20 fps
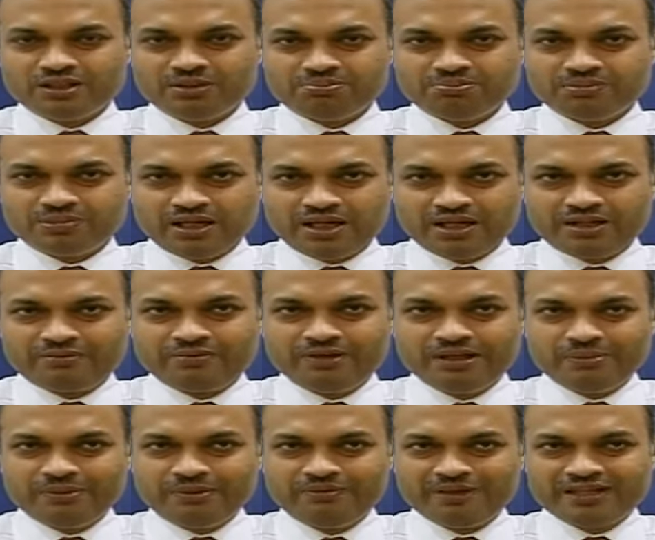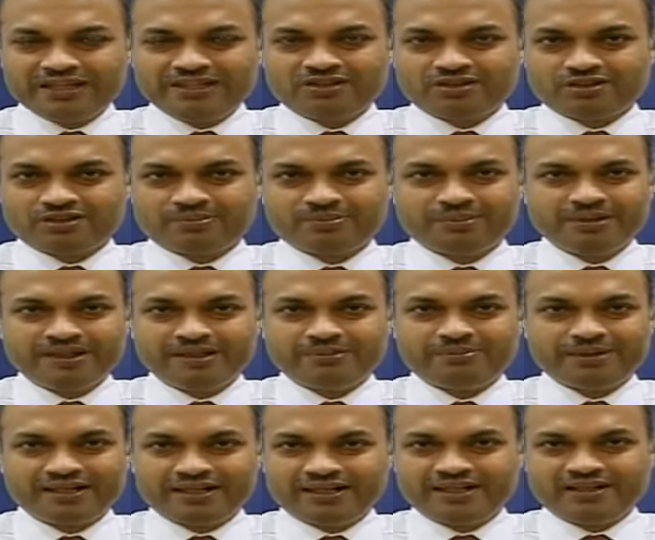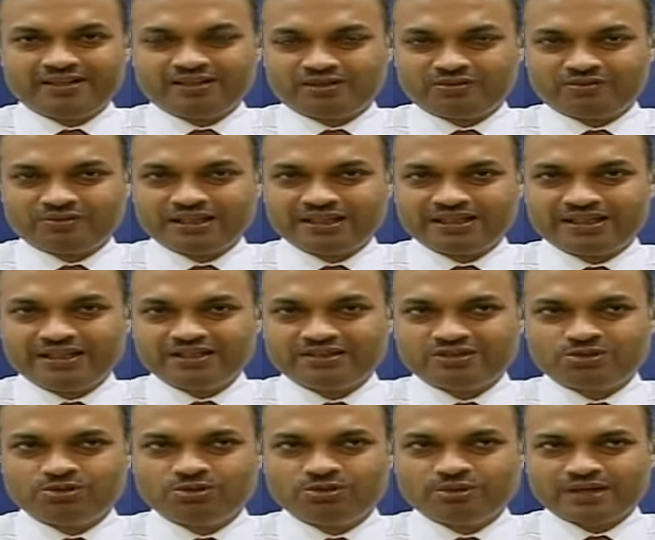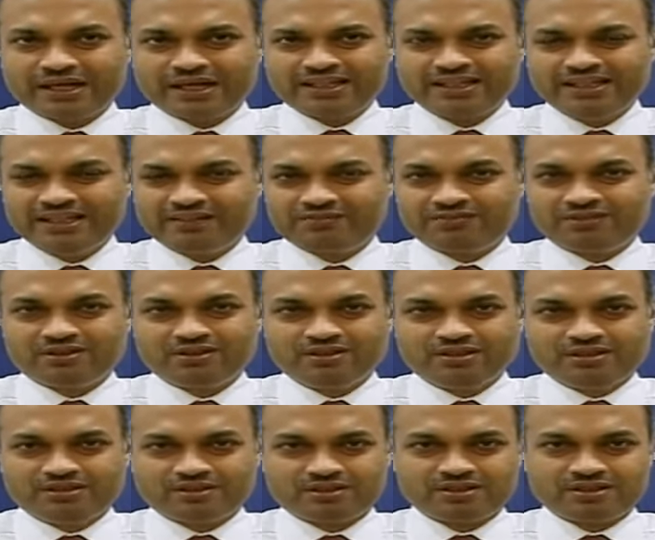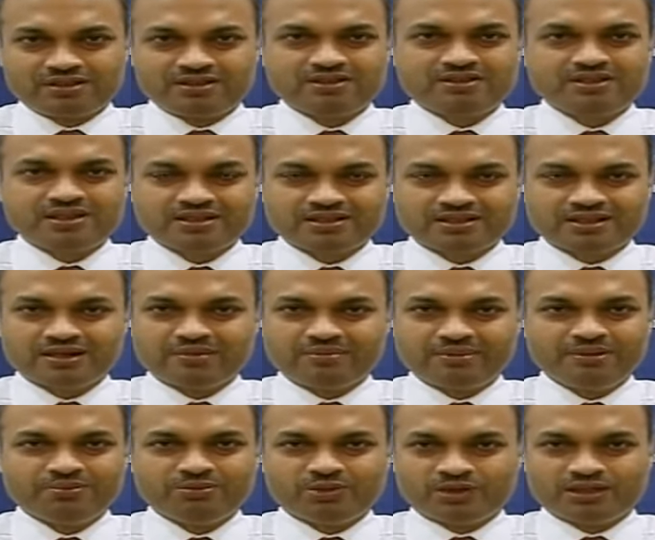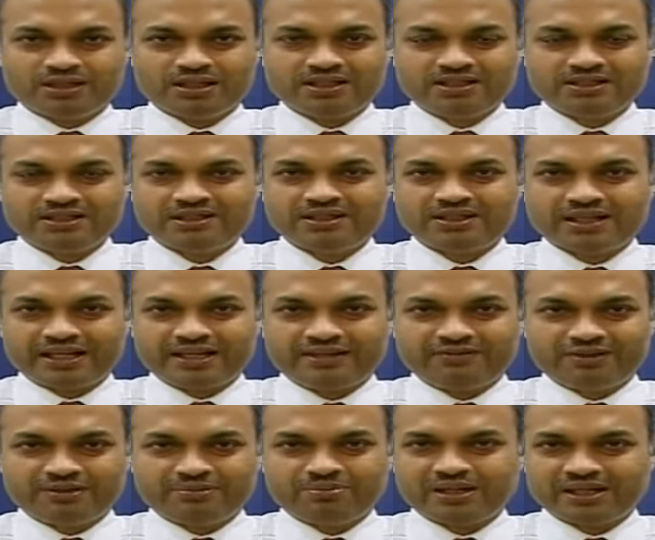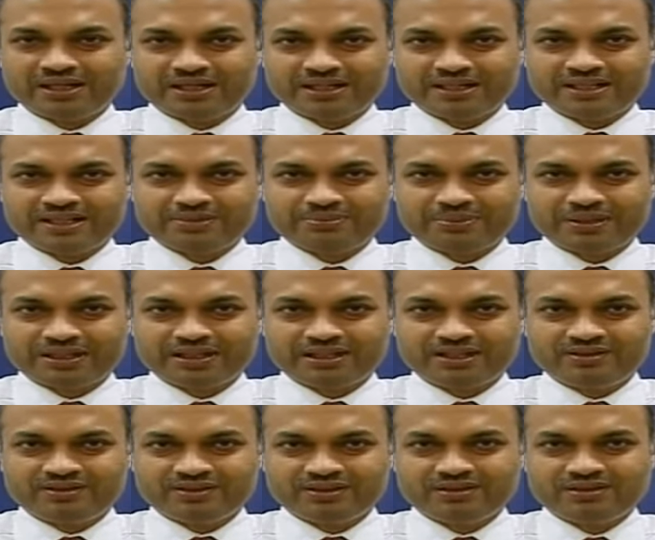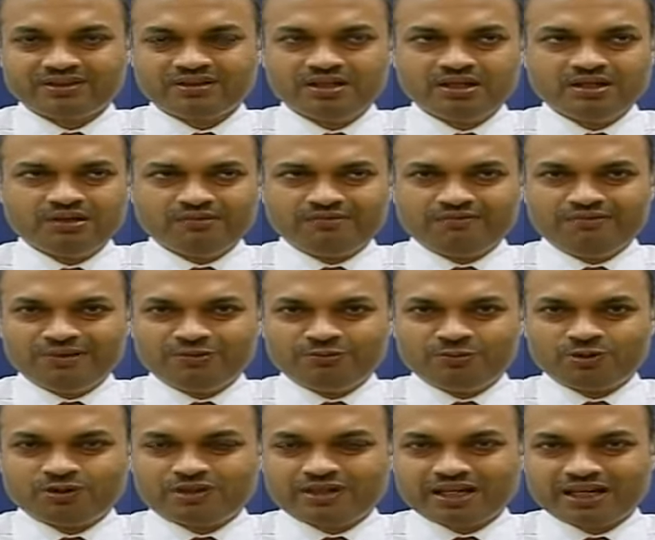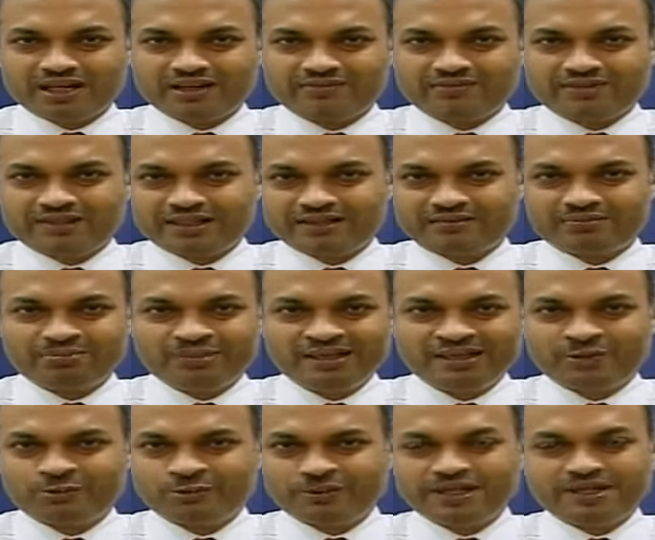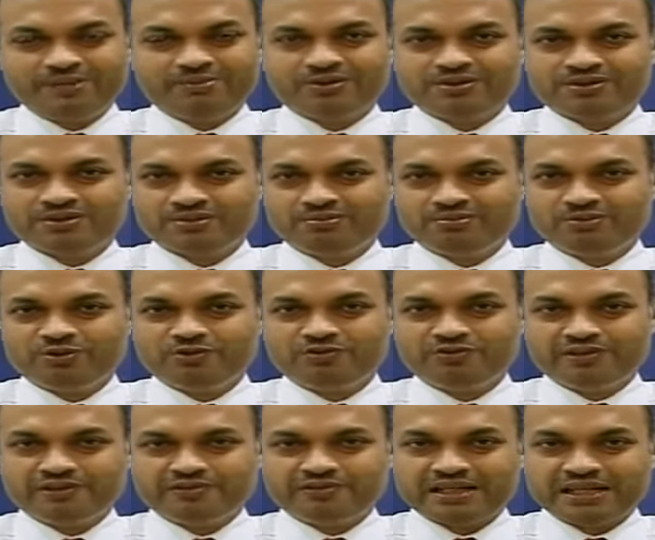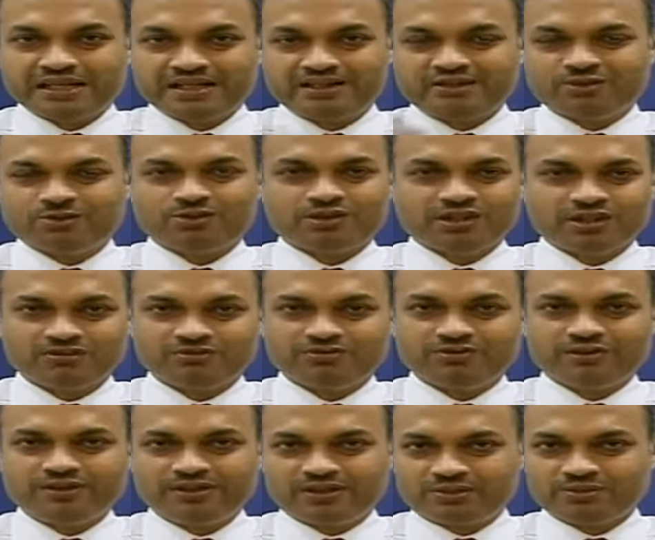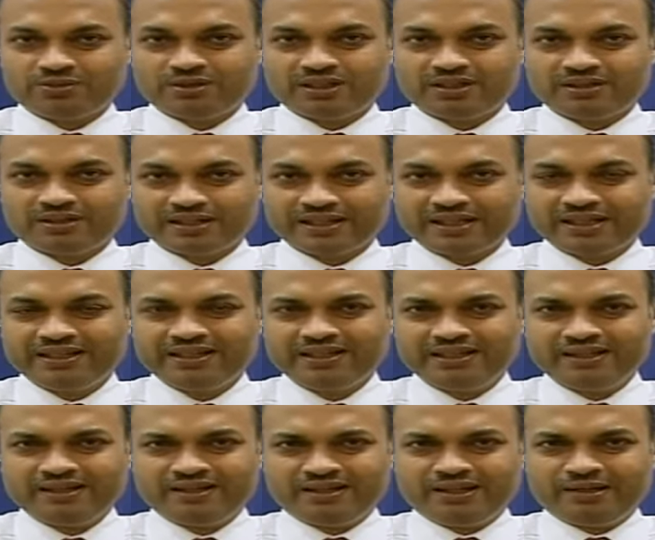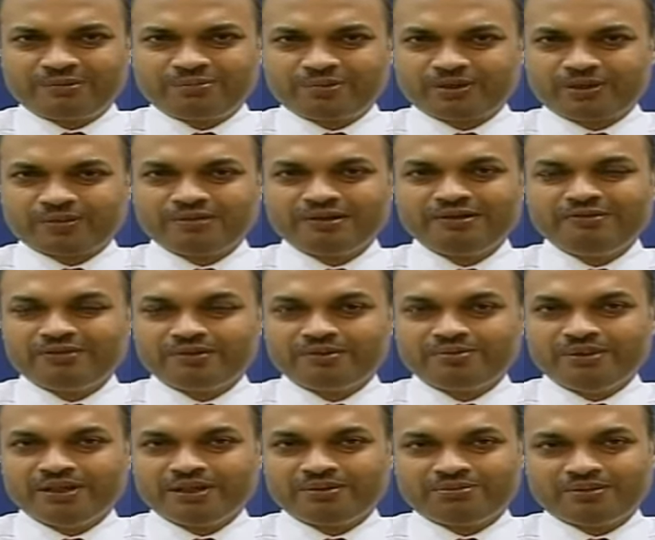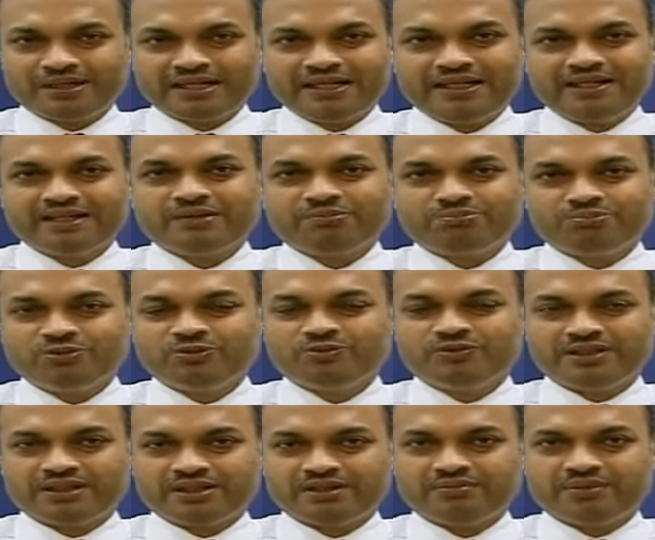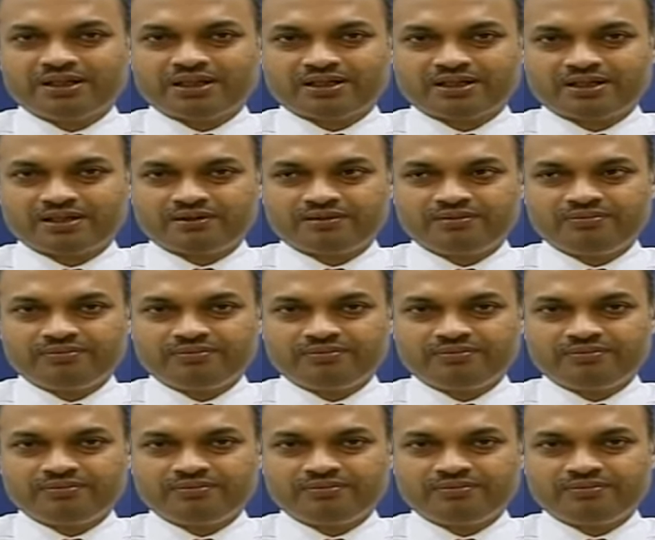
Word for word: know, it will be very choppy depending on where things go. I think if, you know, the results come in more or less in line with market expectation, we won't have that big twenty percent move we've had in two thousand four and two thousand nine. It probably will be a mild up move in the market.